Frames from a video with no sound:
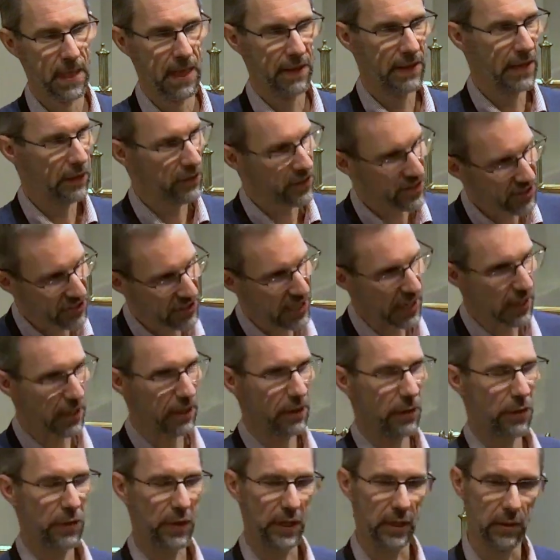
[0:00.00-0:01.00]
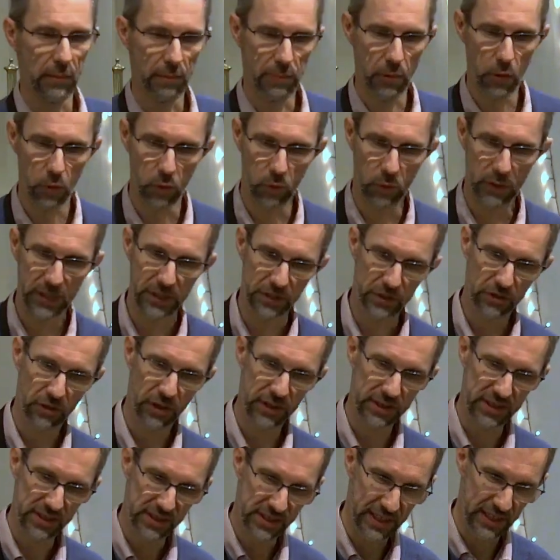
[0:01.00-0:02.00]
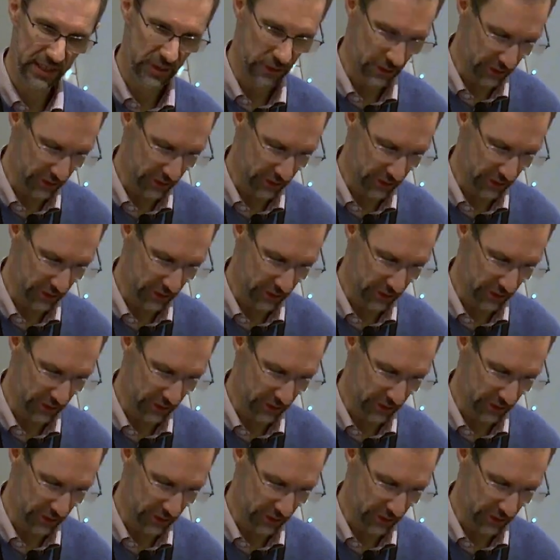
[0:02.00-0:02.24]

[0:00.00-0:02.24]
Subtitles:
Now, the second thing Paul is trying to say to